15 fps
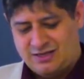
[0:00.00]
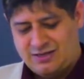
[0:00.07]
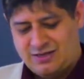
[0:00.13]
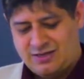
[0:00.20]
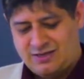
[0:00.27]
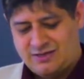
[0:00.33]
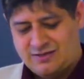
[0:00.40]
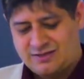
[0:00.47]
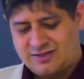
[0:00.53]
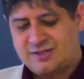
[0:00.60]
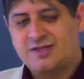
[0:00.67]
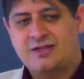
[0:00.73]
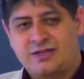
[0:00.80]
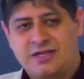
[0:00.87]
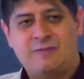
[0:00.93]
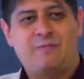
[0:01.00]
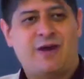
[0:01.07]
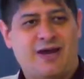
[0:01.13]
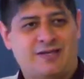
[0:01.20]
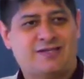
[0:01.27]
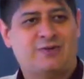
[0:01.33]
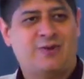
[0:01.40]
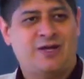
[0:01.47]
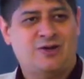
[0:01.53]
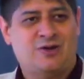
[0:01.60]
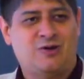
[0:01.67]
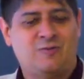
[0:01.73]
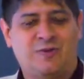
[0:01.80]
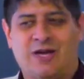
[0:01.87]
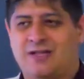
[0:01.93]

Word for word: uh, suddenly passed away at home,